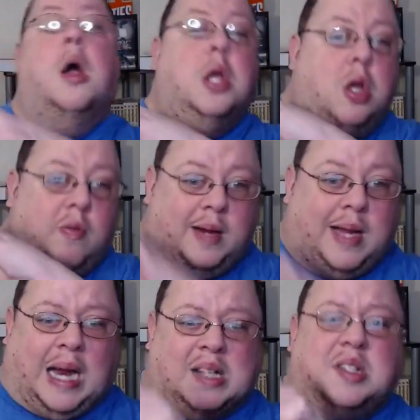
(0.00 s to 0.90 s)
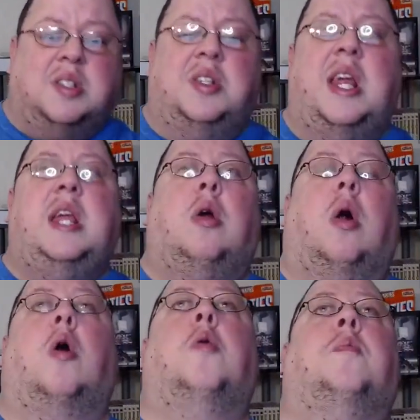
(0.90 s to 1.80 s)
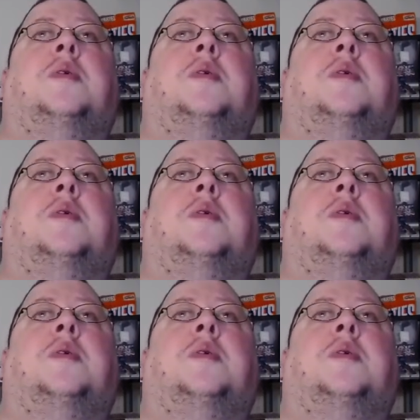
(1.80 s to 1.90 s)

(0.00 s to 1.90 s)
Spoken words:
you got to see your own